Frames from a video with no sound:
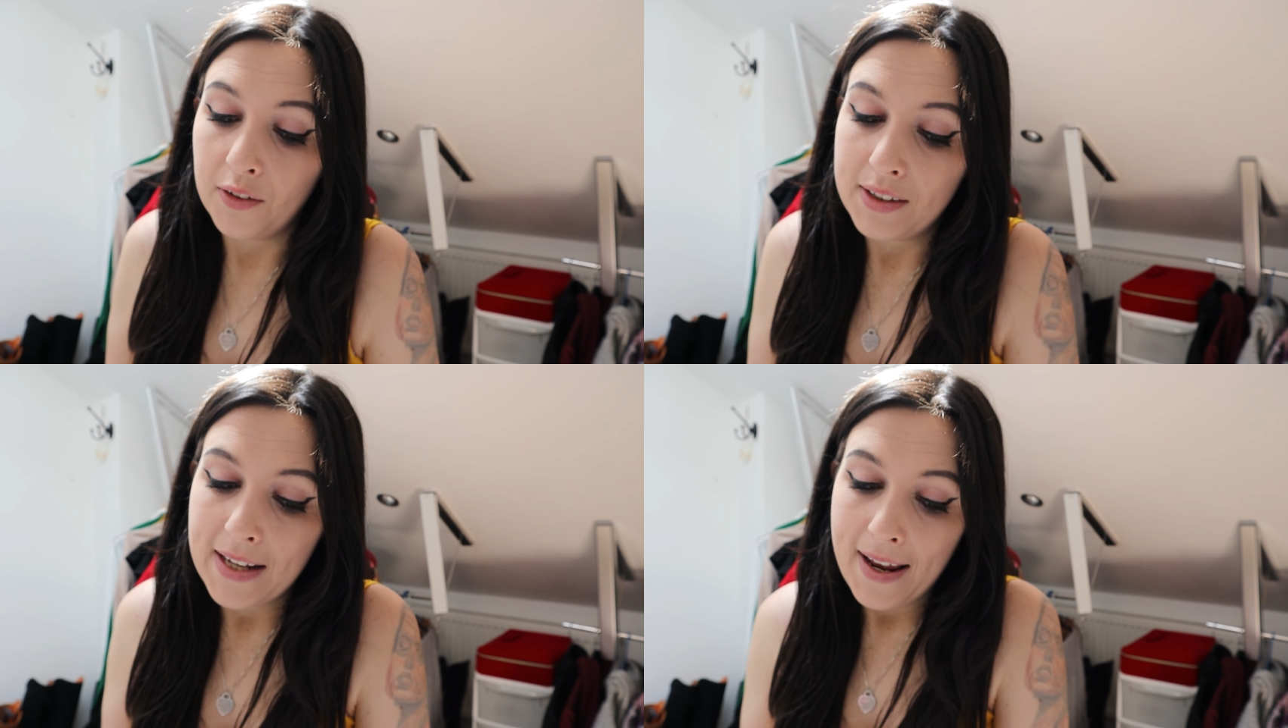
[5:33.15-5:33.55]

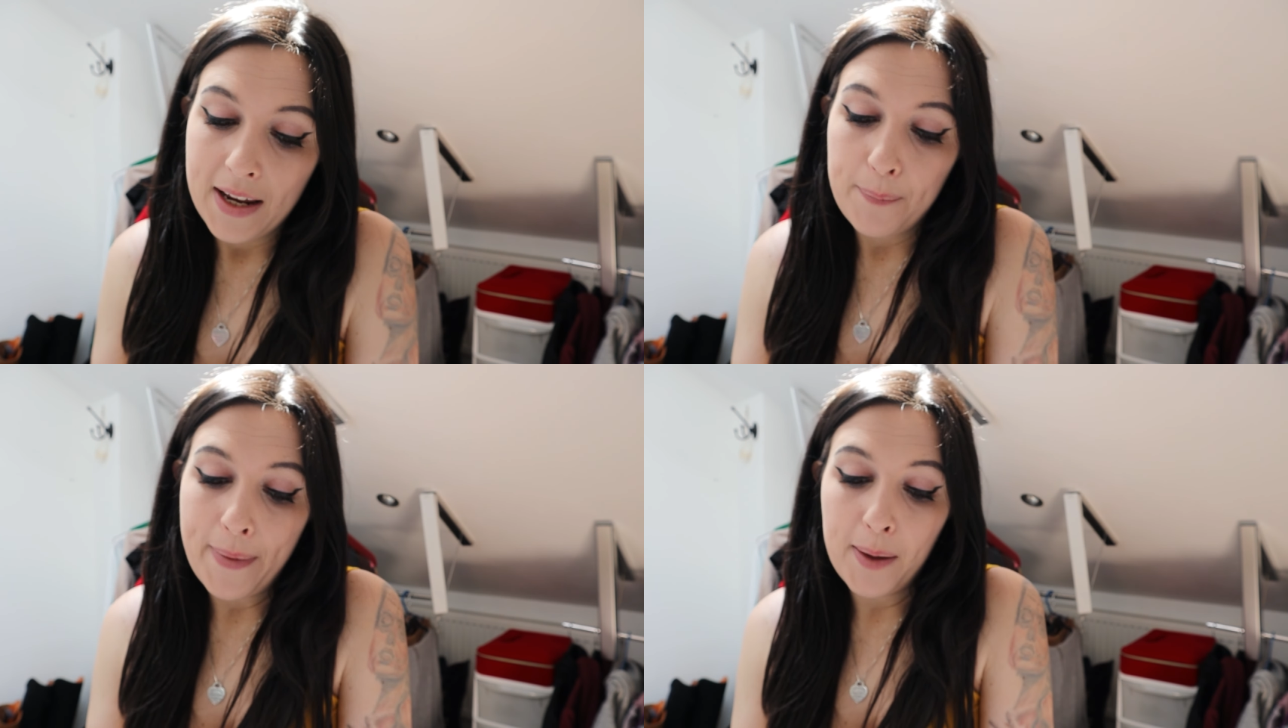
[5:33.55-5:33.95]
So
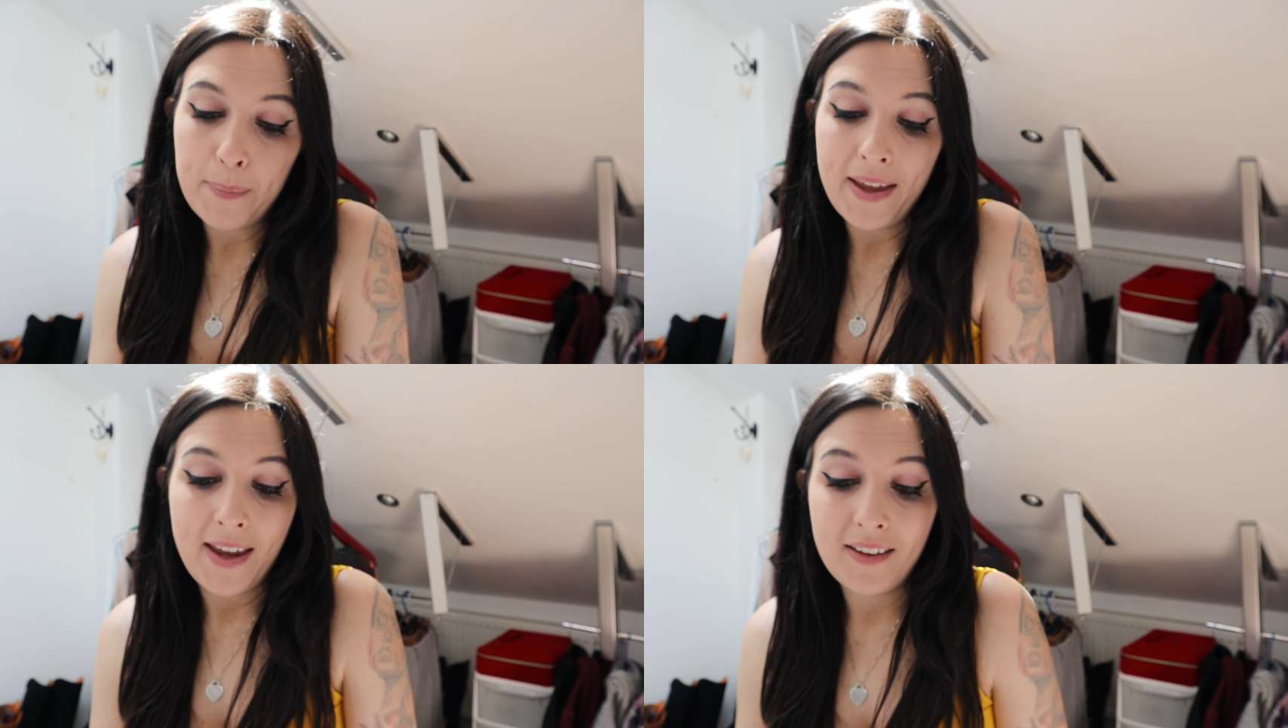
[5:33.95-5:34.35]
today,
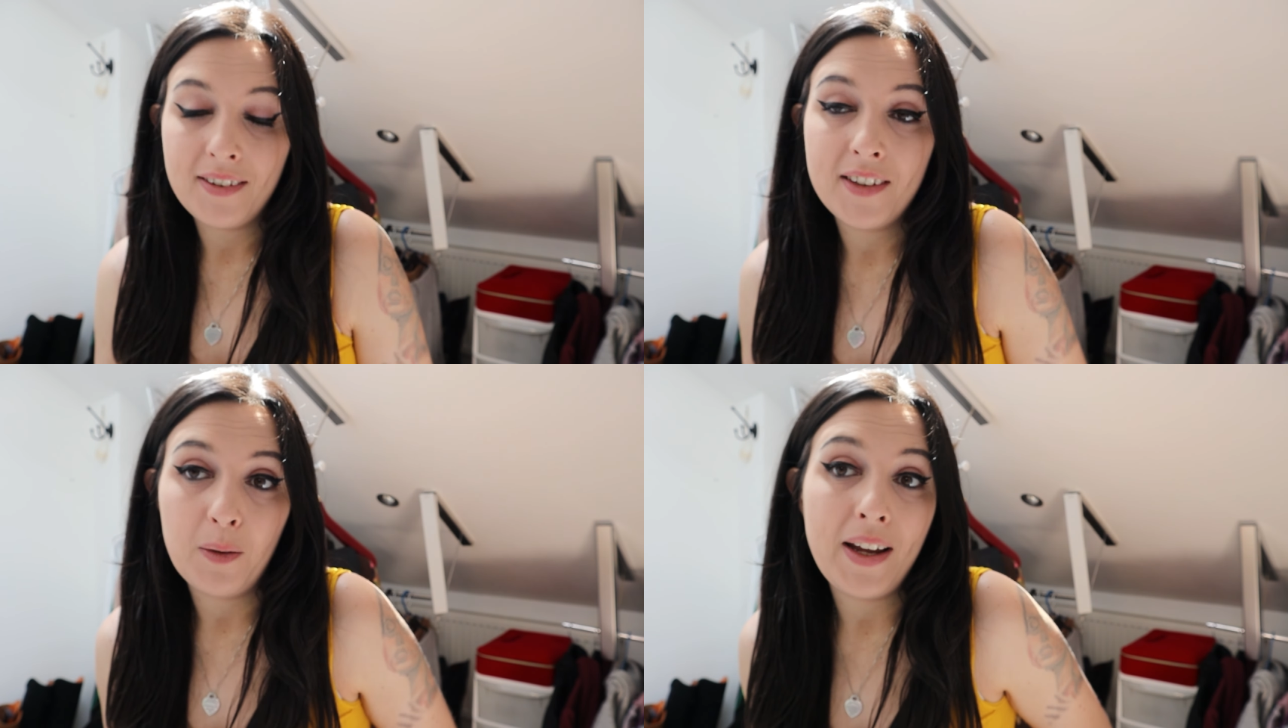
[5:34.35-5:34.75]
Bamburgh is
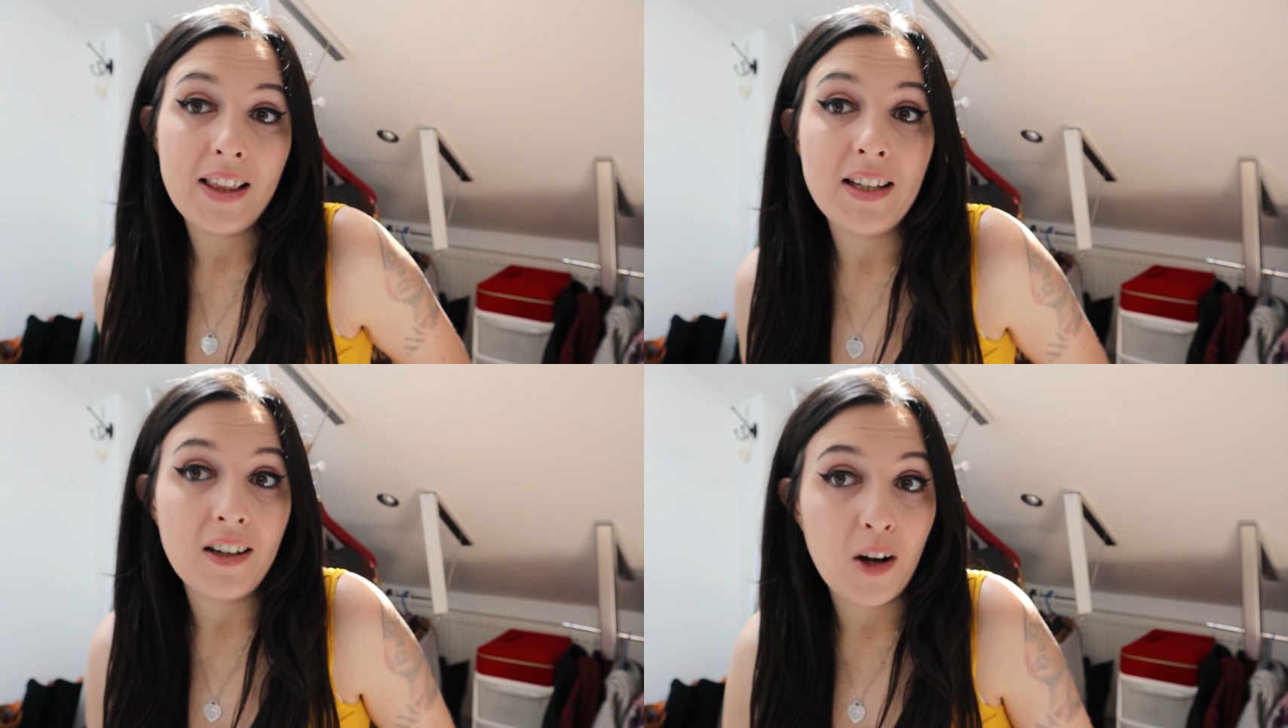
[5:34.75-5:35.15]
still
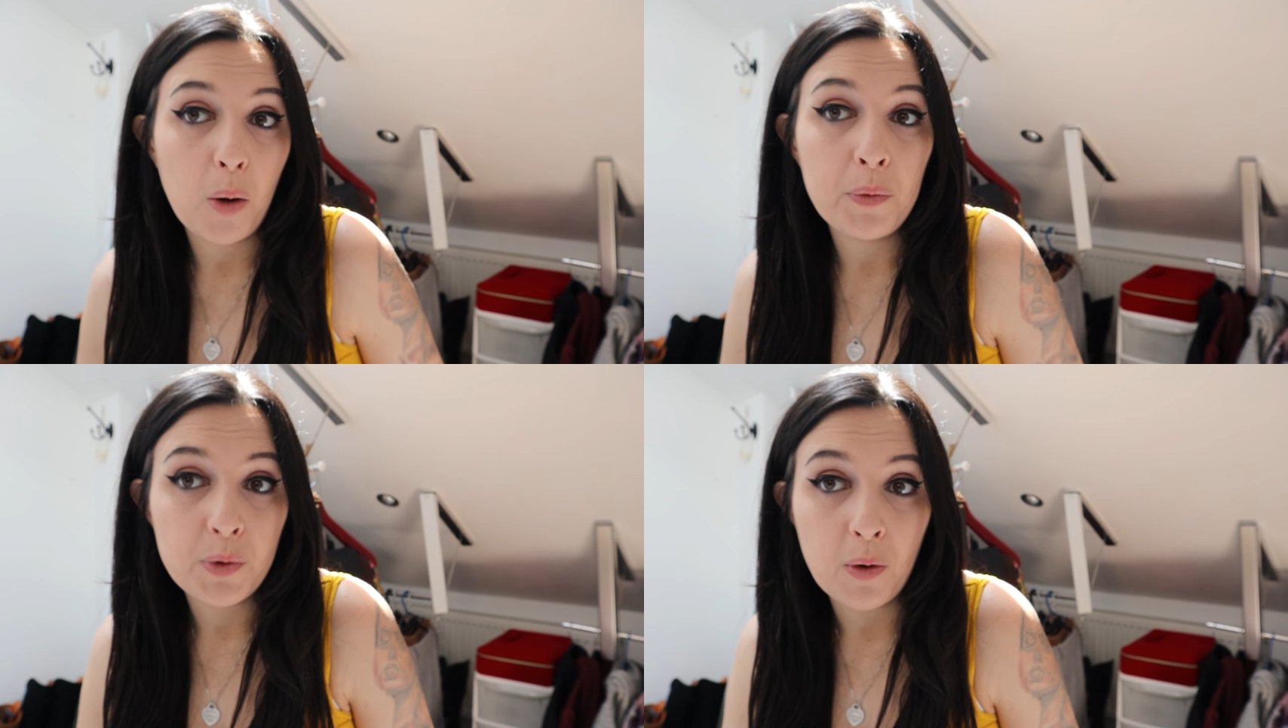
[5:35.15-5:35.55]
in the
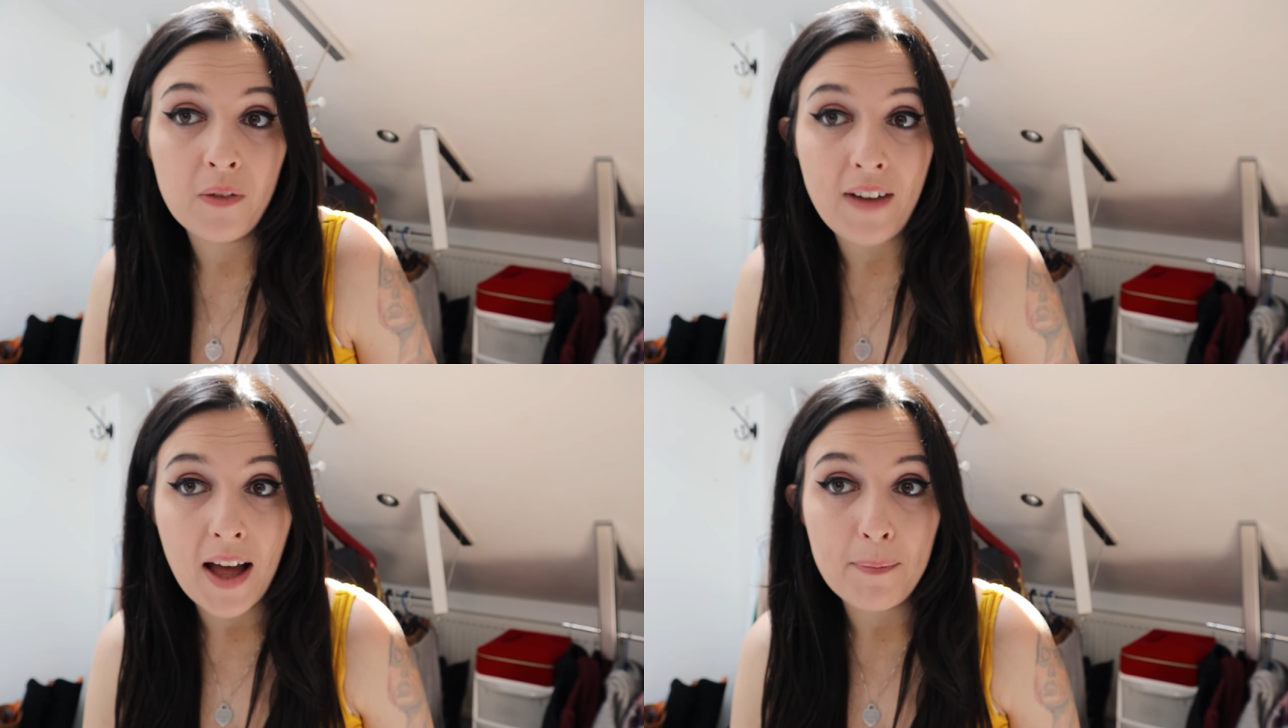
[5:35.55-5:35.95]

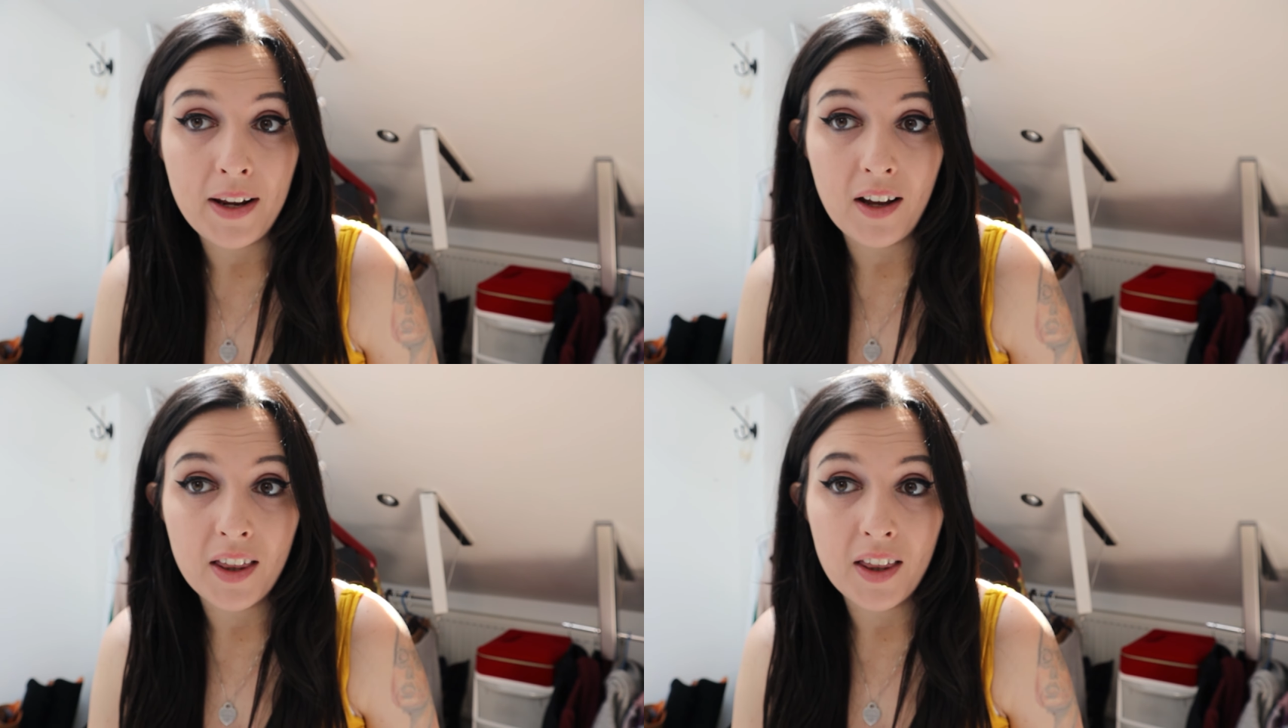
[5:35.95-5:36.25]
Armstrong family.